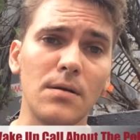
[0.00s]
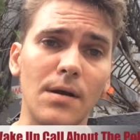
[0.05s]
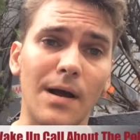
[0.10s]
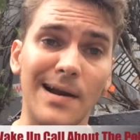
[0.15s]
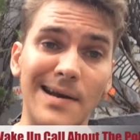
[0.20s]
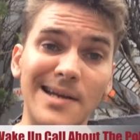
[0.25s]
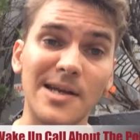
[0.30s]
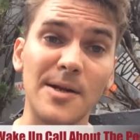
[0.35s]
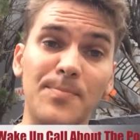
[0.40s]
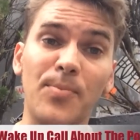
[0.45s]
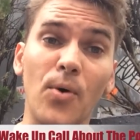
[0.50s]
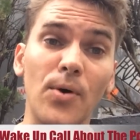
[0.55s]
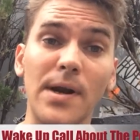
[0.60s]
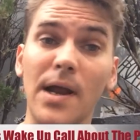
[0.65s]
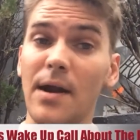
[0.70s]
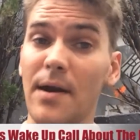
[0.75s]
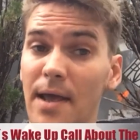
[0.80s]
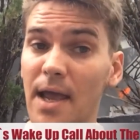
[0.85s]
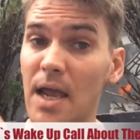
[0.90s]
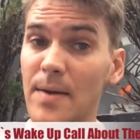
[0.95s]
Now, I need to point
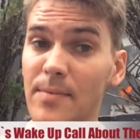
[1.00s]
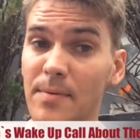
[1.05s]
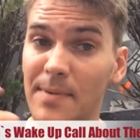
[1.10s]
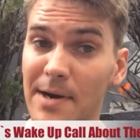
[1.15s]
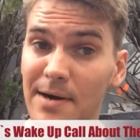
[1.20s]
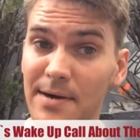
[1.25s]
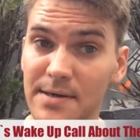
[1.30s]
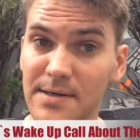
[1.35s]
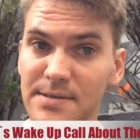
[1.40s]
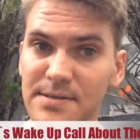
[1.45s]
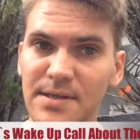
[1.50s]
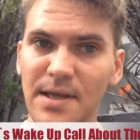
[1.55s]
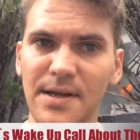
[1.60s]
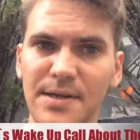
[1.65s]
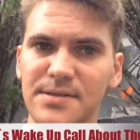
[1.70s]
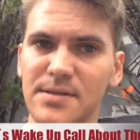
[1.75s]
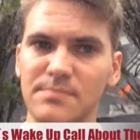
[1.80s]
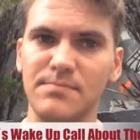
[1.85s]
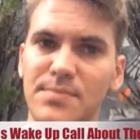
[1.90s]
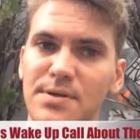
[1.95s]
out I am an American
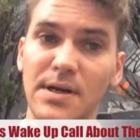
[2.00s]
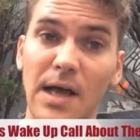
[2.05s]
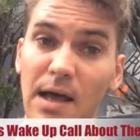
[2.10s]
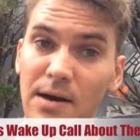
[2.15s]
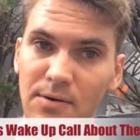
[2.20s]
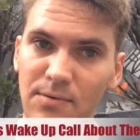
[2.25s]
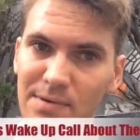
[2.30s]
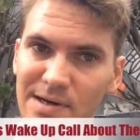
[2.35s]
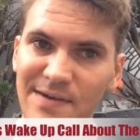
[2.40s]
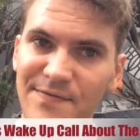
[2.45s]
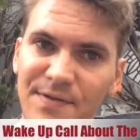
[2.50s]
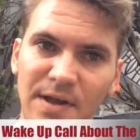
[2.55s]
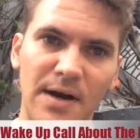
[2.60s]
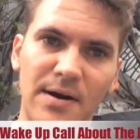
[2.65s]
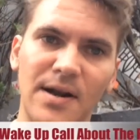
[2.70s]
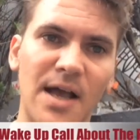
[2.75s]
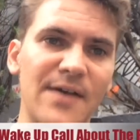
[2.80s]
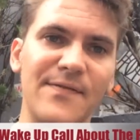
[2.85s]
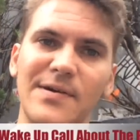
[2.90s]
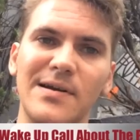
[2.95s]
citizen, but I don't live
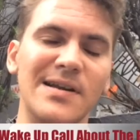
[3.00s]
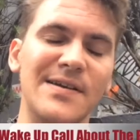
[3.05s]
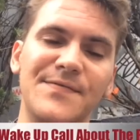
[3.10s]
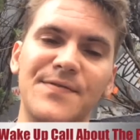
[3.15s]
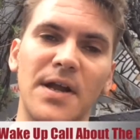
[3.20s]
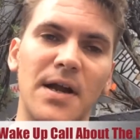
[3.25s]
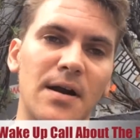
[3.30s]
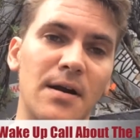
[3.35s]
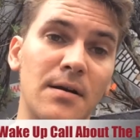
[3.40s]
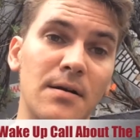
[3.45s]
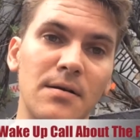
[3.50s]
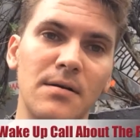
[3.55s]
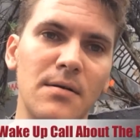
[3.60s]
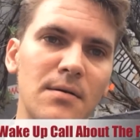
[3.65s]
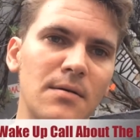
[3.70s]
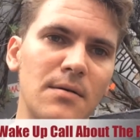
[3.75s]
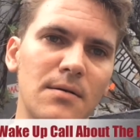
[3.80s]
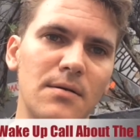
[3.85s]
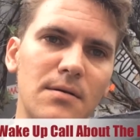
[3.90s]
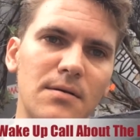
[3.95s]
there, and I haven't lived there
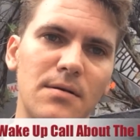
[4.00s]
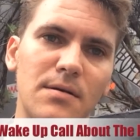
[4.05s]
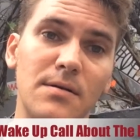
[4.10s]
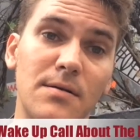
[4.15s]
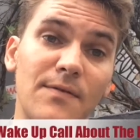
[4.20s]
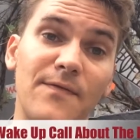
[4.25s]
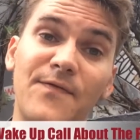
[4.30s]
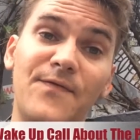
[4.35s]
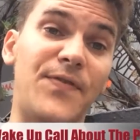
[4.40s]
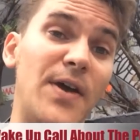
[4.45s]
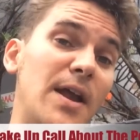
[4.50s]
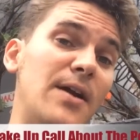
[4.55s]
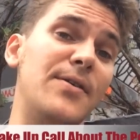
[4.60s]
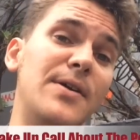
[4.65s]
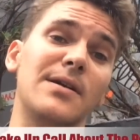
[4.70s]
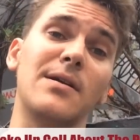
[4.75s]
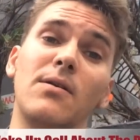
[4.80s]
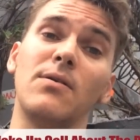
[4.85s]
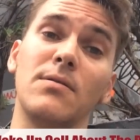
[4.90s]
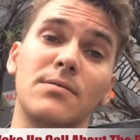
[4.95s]
in a
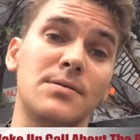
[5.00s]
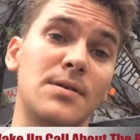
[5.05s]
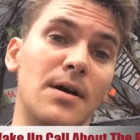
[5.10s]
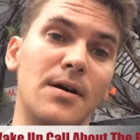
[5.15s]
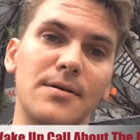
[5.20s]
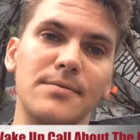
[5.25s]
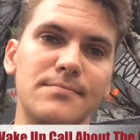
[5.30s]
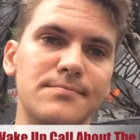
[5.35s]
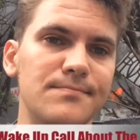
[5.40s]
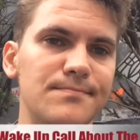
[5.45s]
very long time.